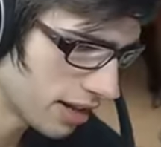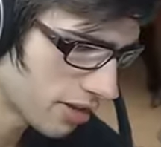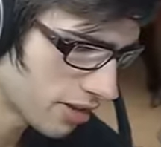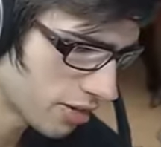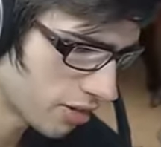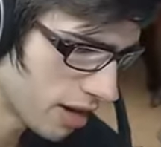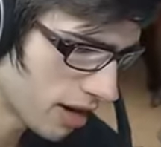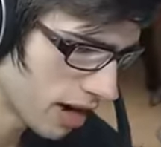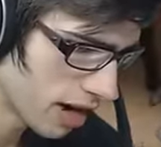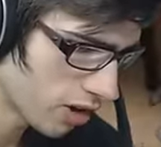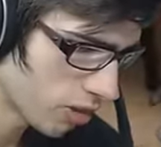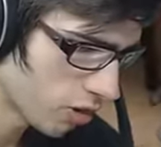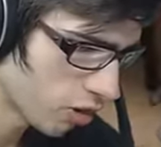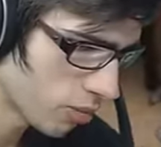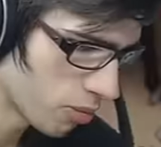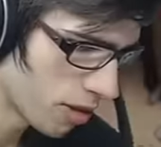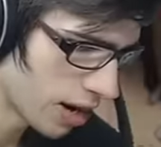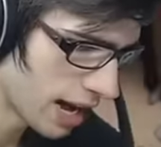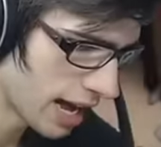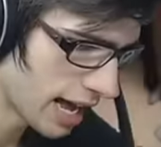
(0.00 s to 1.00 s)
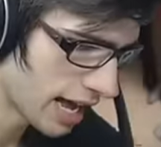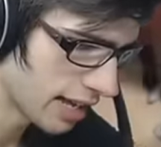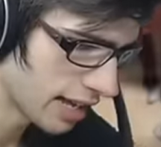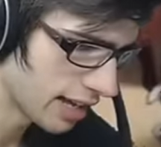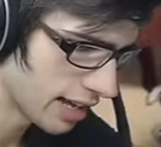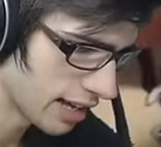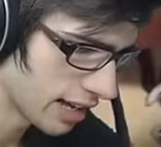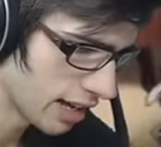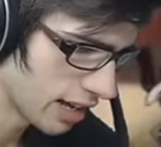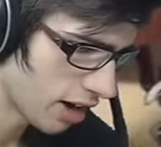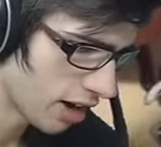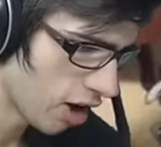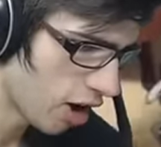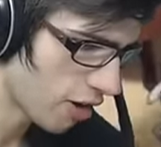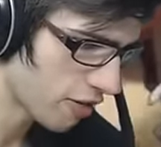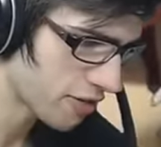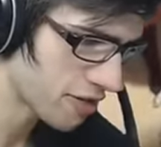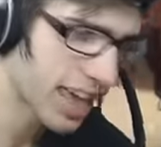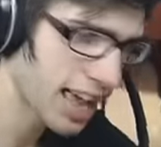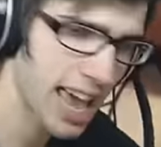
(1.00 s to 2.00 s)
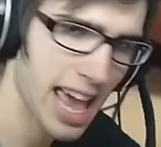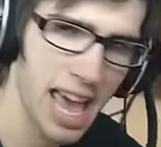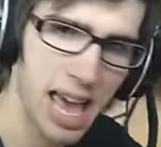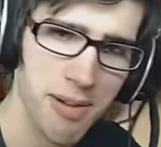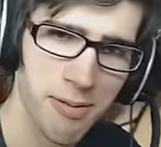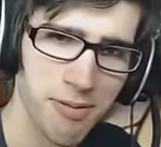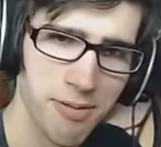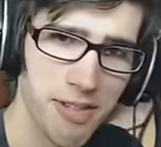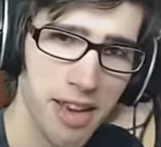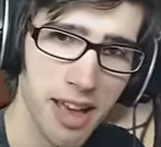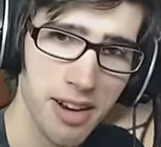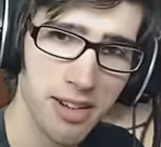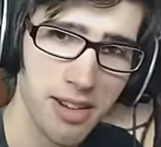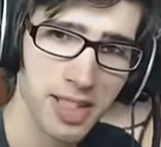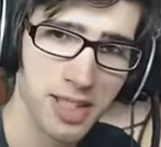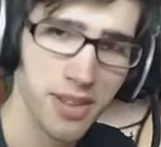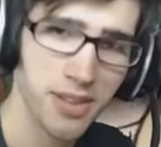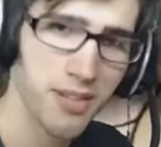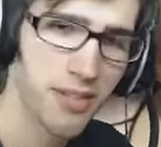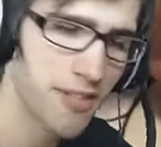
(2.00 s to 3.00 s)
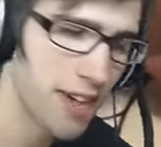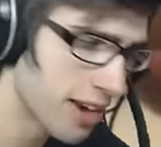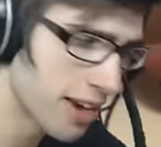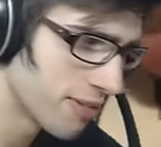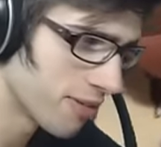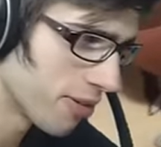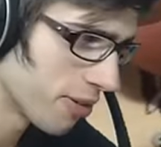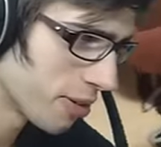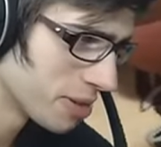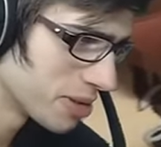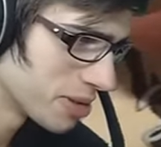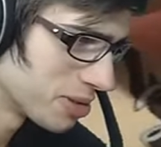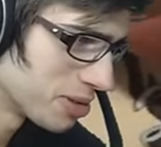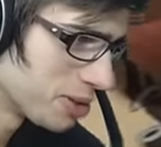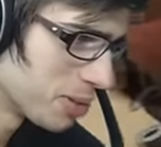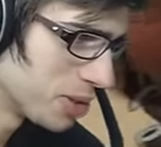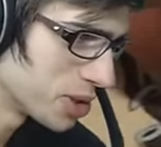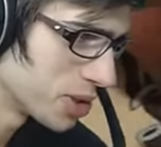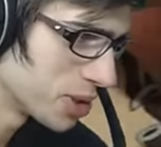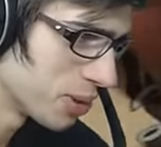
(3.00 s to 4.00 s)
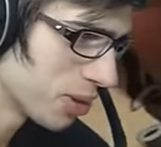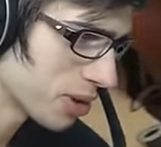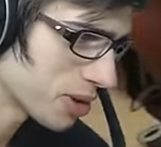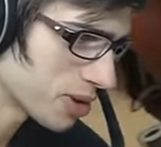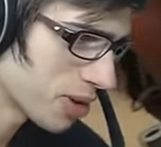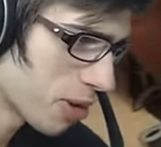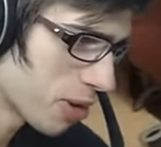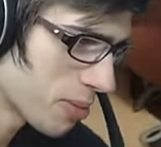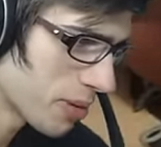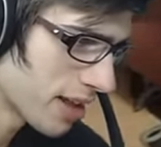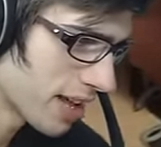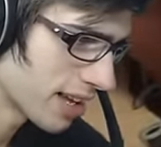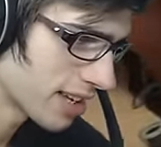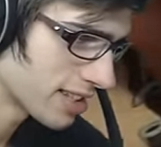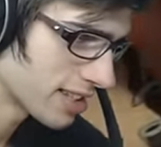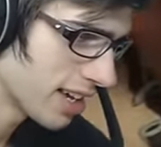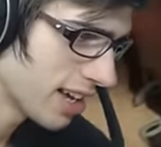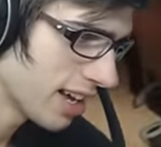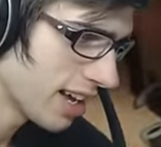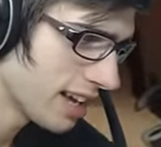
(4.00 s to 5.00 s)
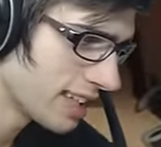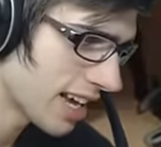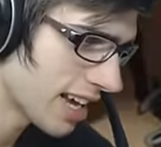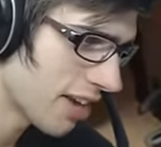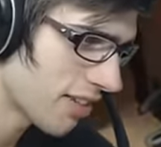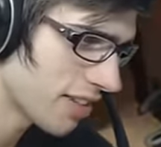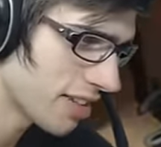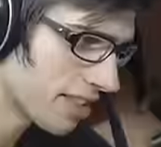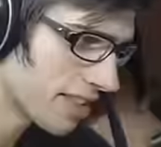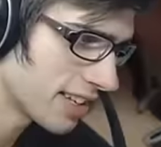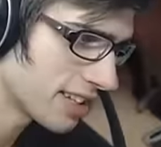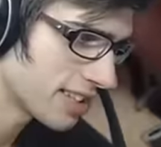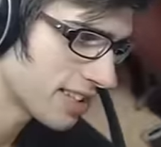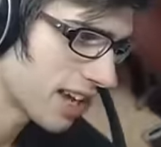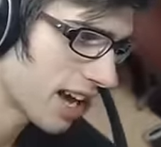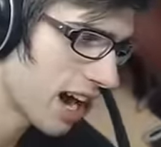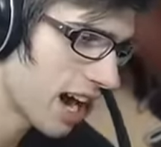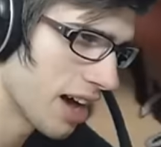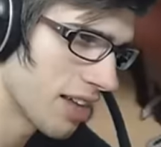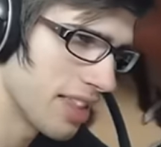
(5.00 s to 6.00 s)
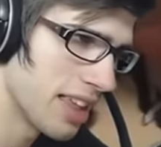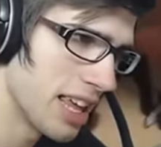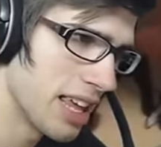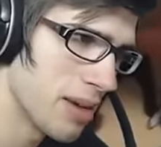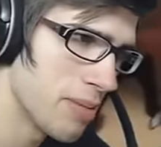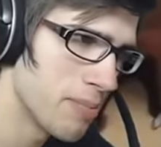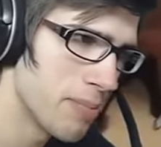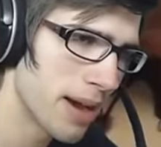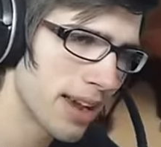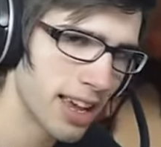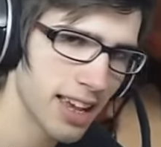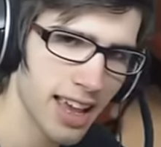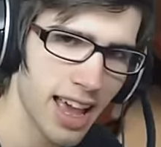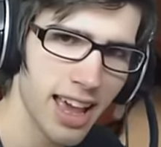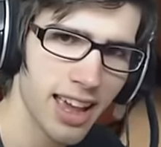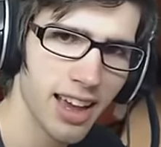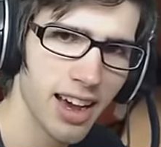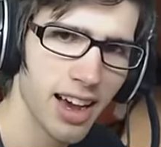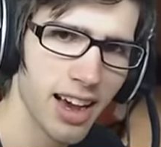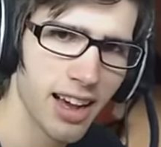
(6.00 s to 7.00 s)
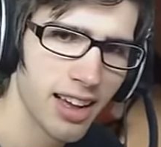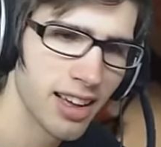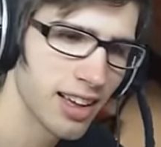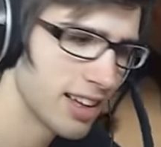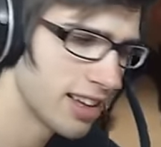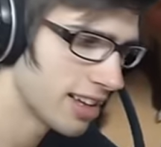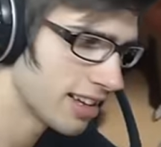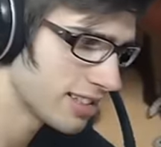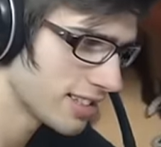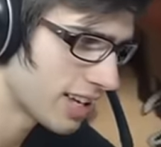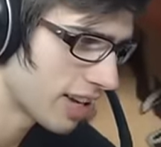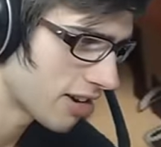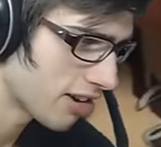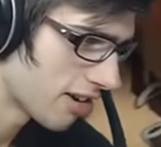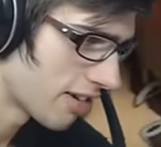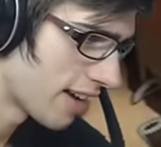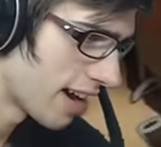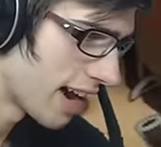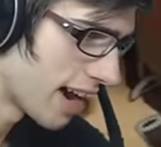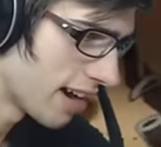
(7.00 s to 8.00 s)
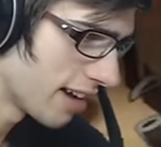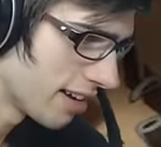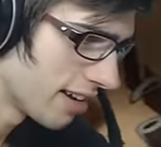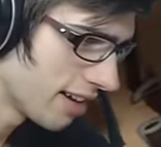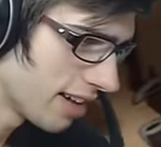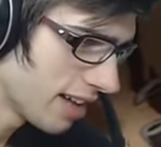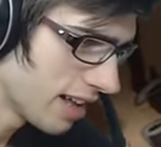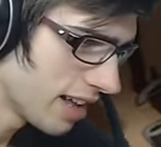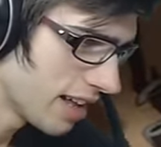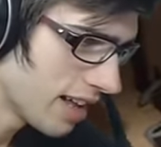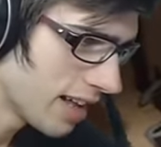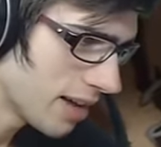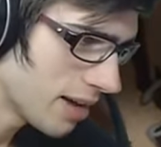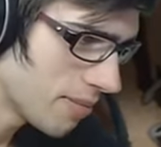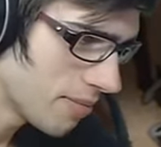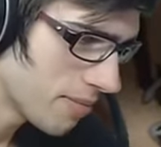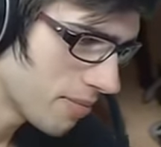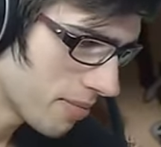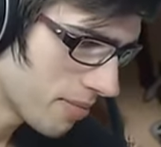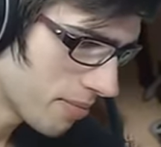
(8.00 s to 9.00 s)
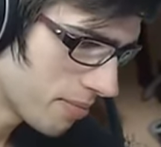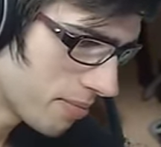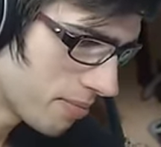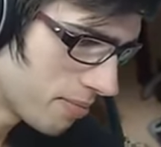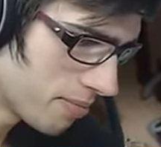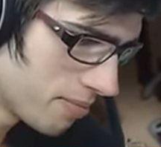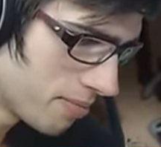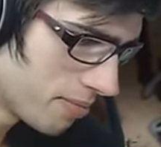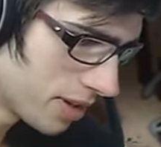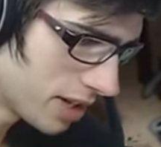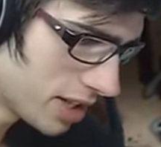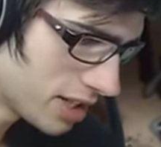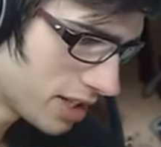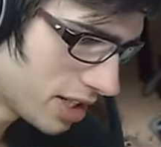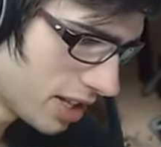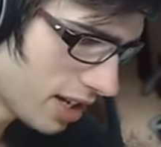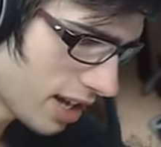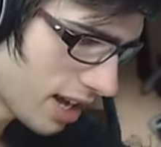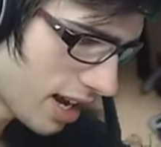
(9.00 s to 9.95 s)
me throughout all my off-cam Phantom Forces booster box openings. Same with this, the Mega Gengar Secret Rare. But